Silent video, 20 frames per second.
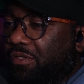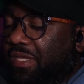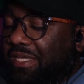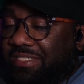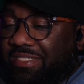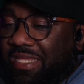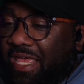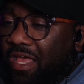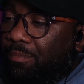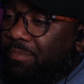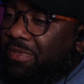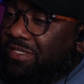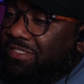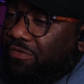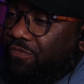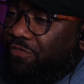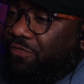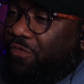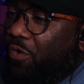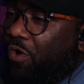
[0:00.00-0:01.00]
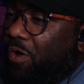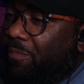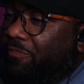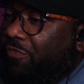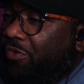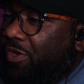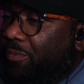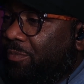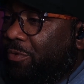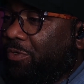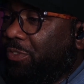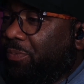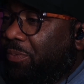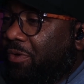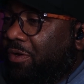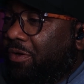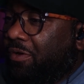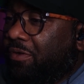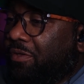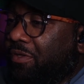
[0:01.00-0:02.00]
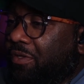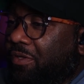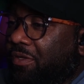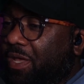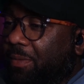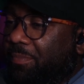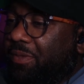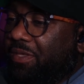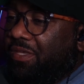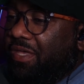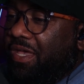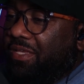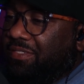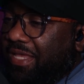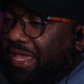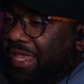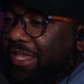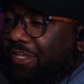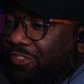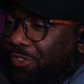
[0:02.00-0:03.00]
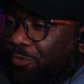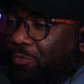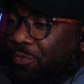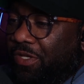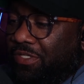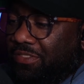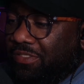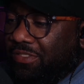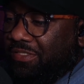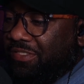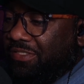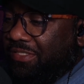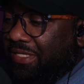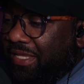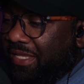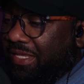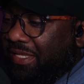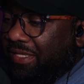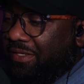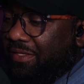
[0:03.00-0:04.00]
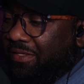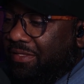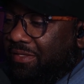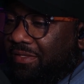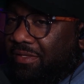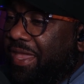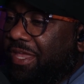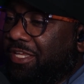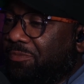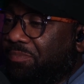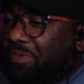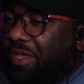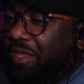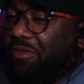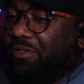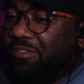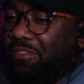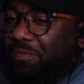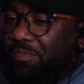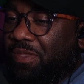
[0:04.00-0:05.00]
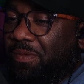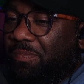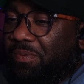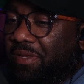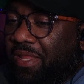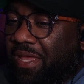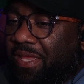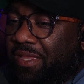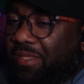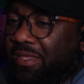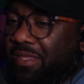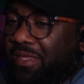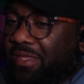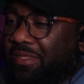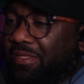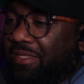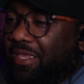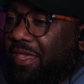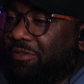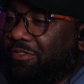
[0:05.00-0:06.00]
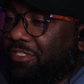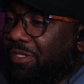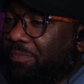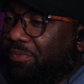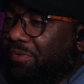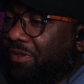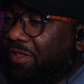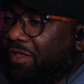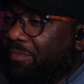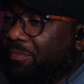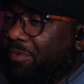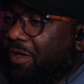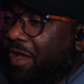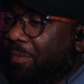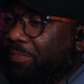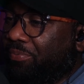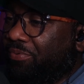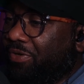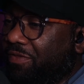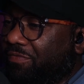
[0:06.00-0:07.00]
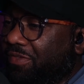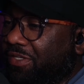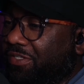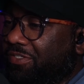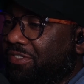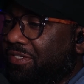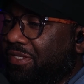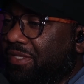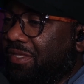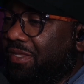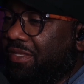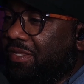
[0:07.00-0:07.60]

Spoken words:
It sounds misinformed for the most part, but because Asia Wilson said Paige Beckers and people like Kelsey Plum are privileged,